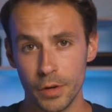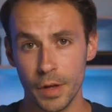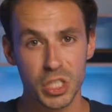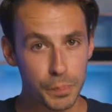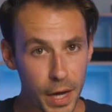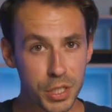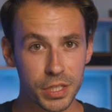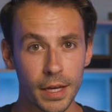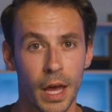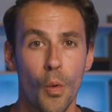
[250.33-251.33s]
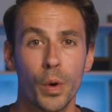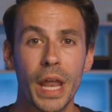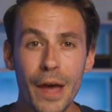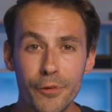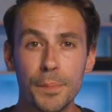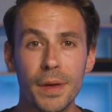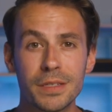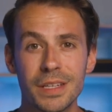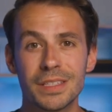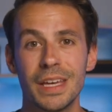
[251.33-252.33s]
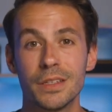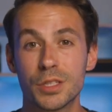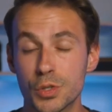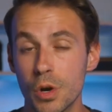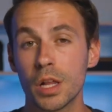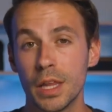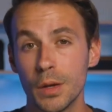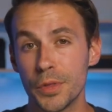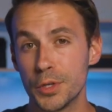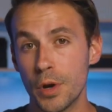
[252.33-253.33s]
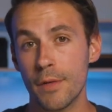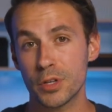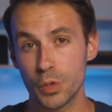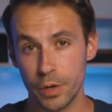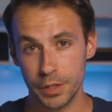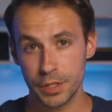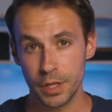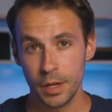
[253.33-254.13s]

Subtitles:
especially when every business is struggling with a driver shortage.